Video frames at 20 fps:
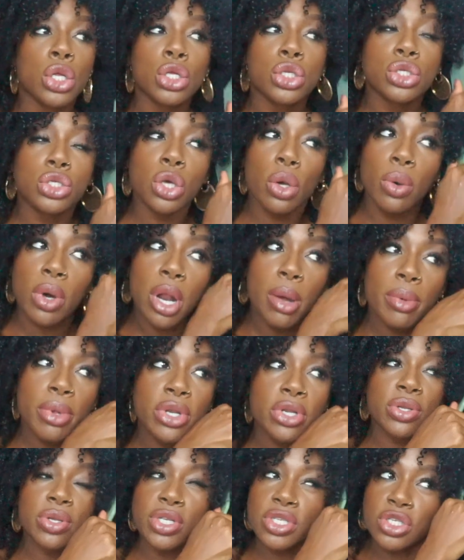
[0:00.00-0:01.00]
So what I'm going
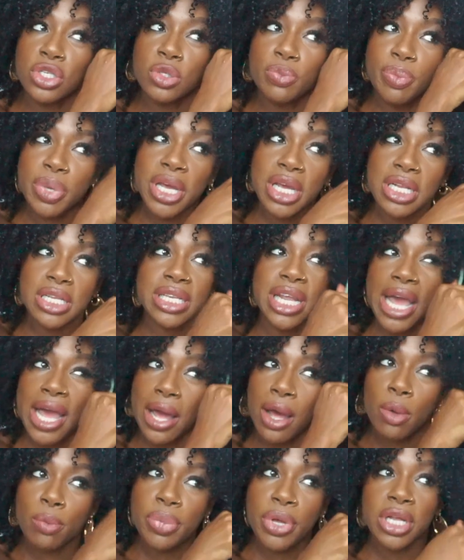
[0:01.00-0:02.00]
is just pick
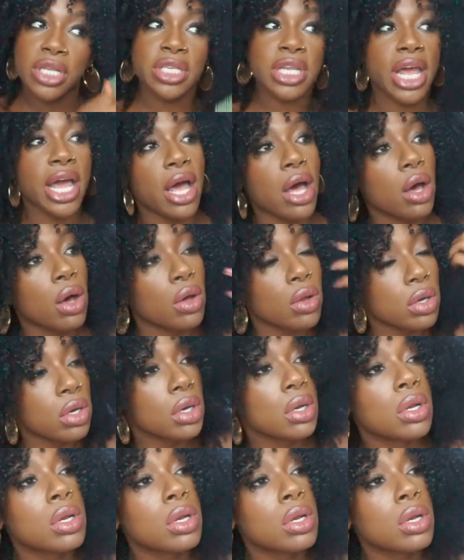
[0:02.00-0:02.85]
down, and